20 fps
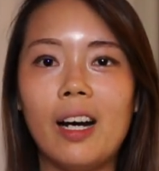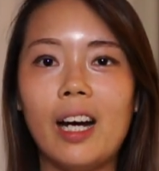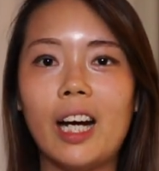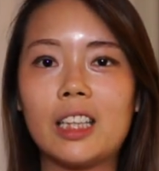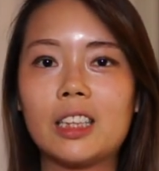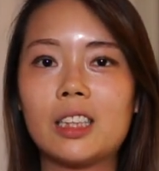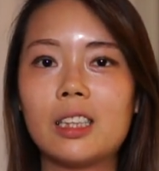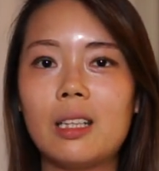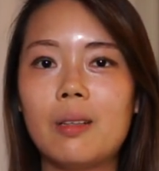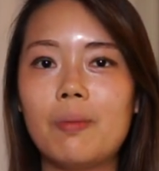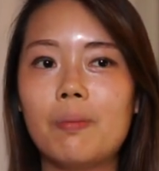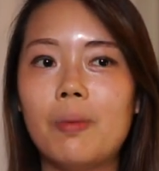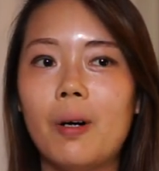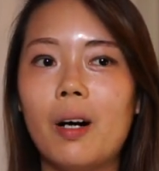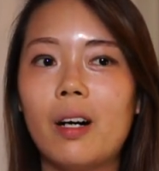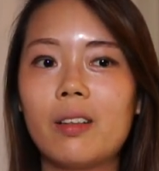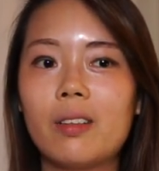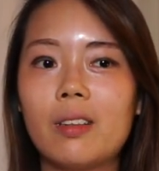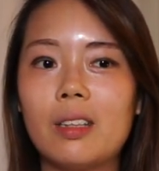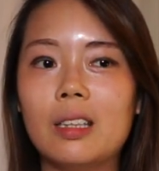actually
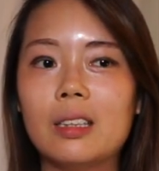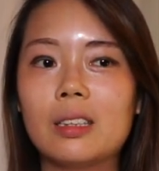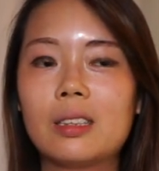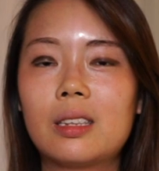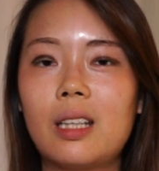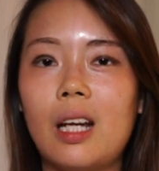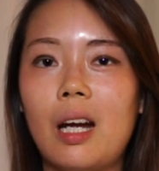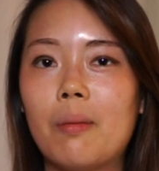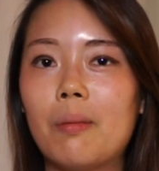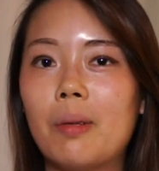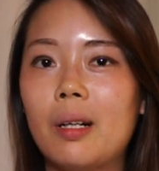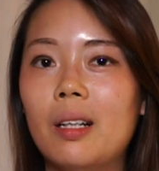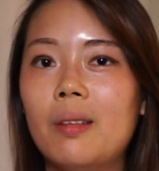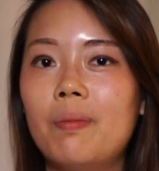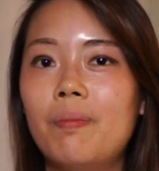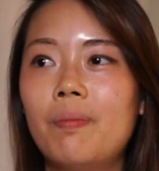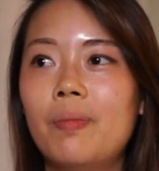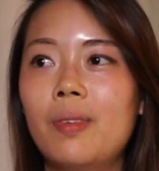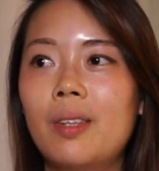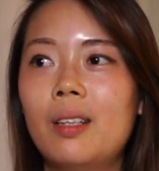bought this camera